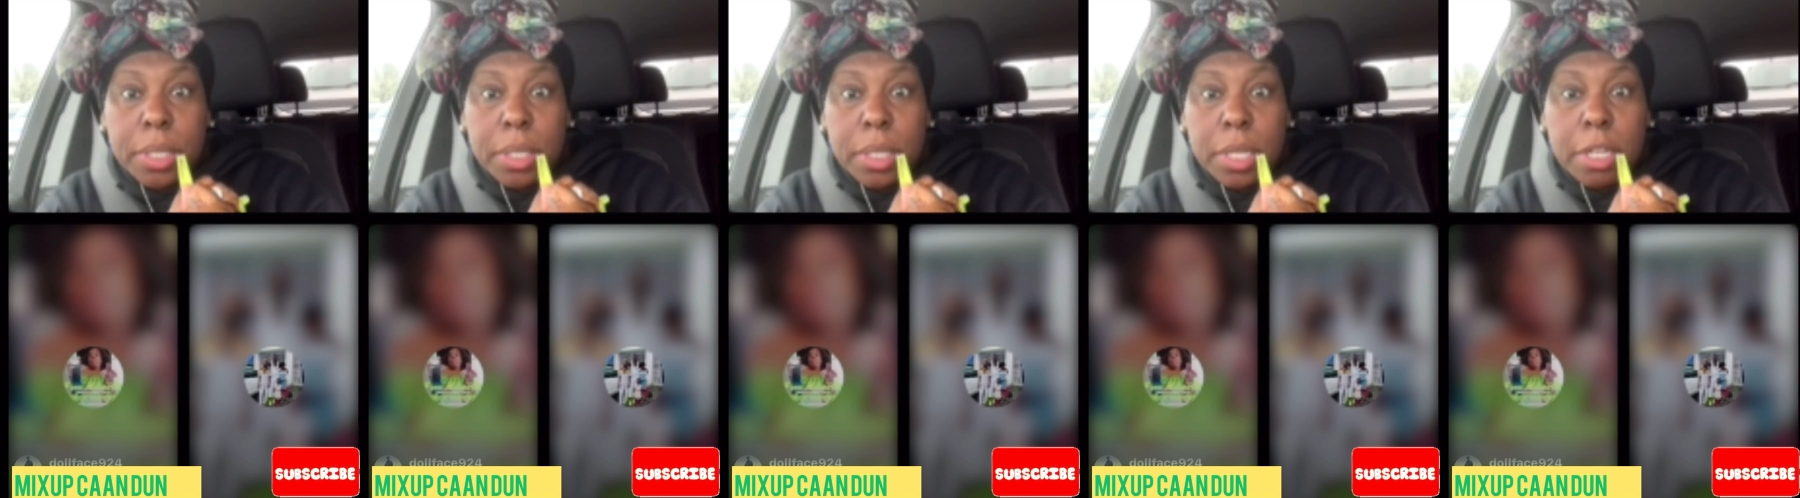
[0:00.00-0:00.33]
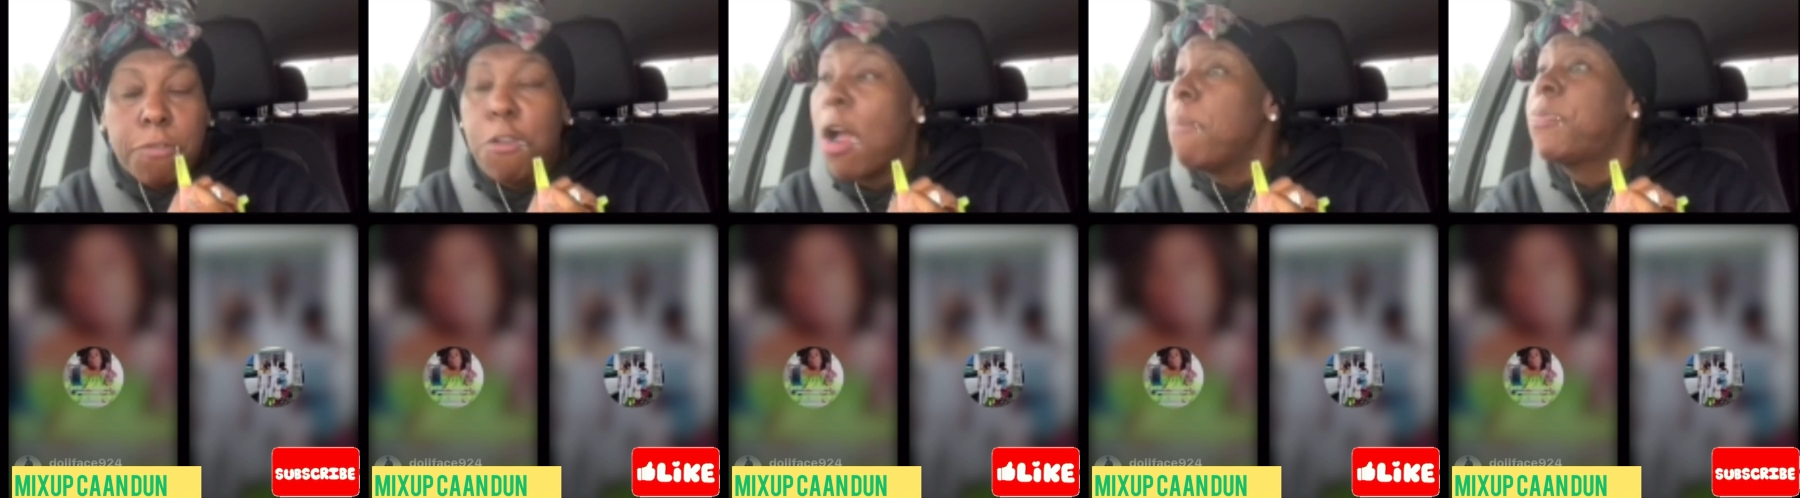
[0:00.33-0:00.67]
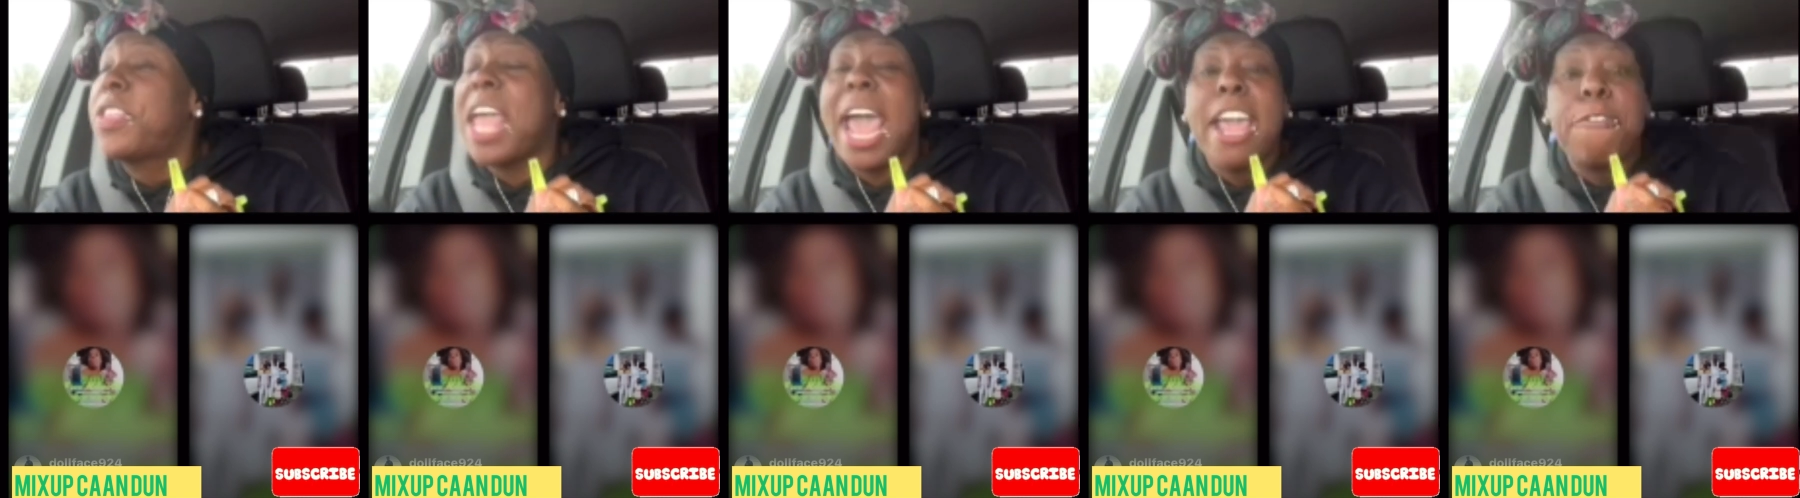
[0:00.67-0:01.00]
From day
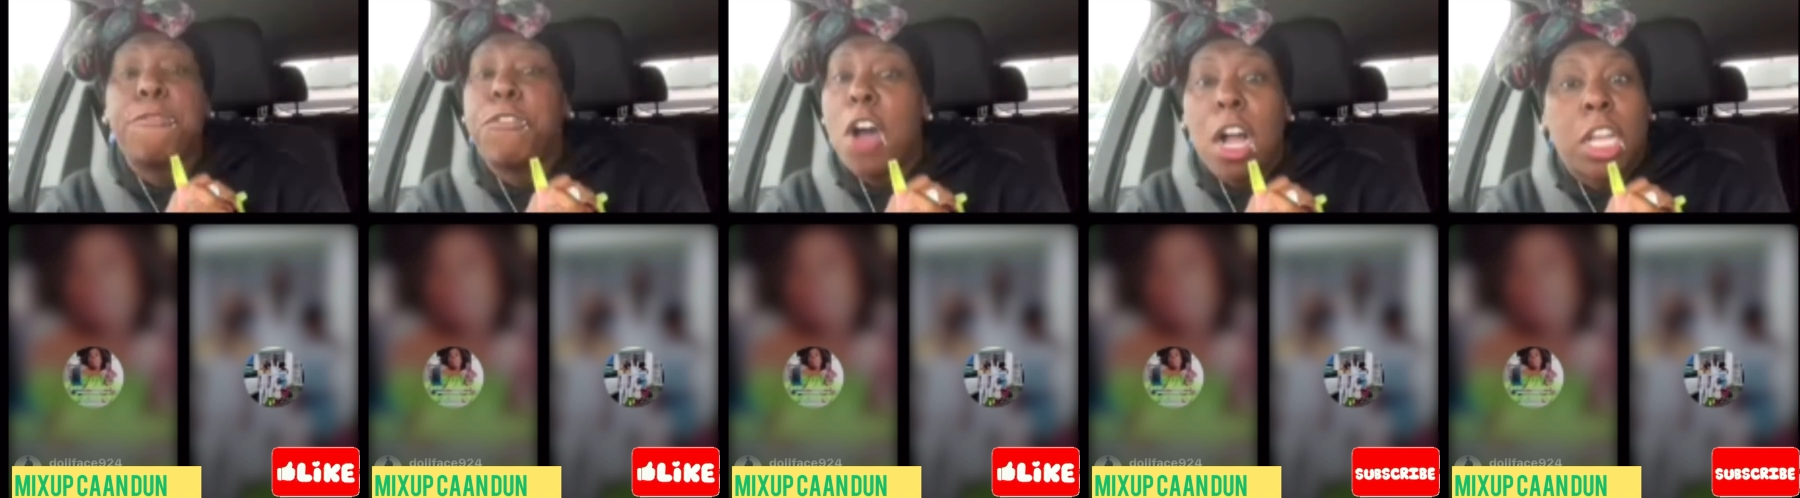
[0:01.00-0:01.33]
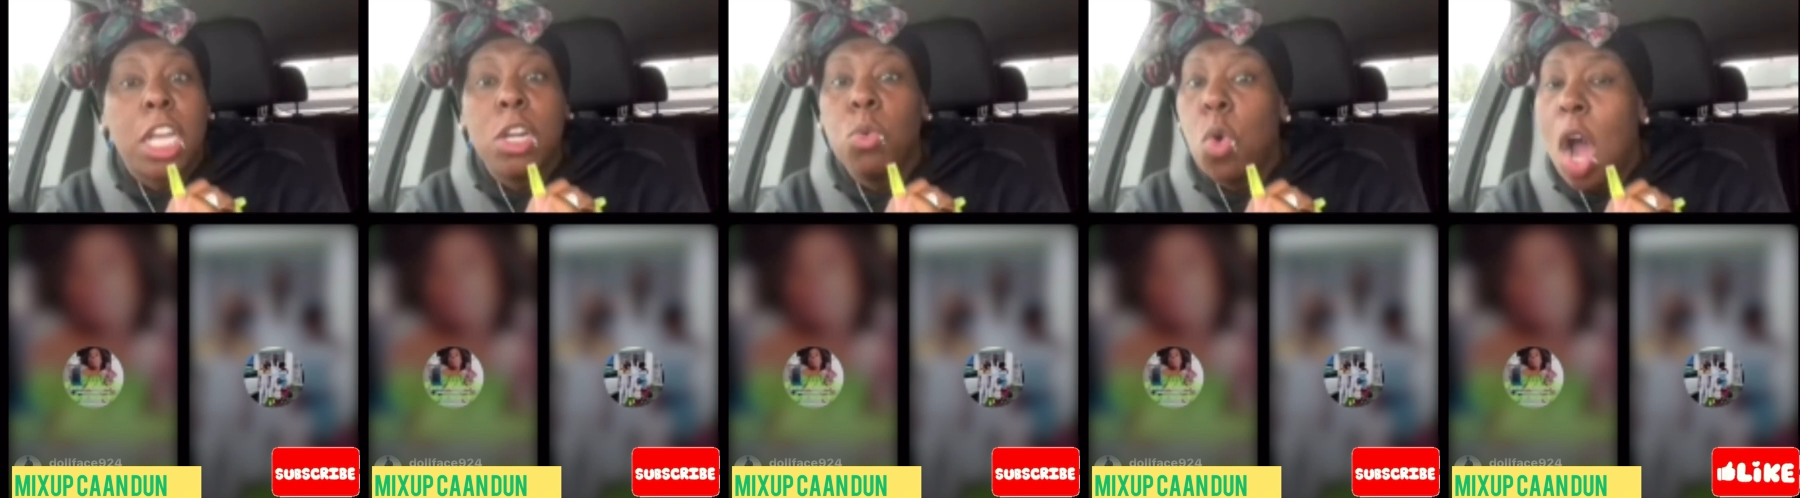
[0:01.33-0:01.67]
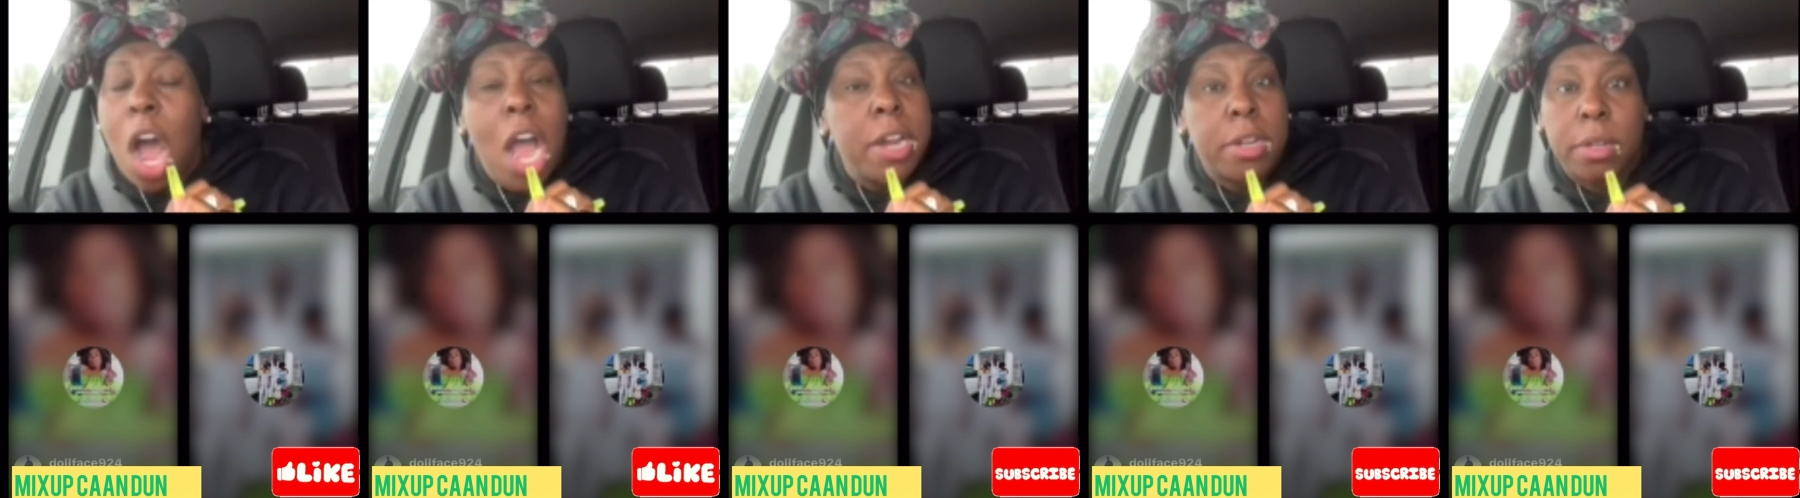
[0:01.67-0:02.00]
fucking one.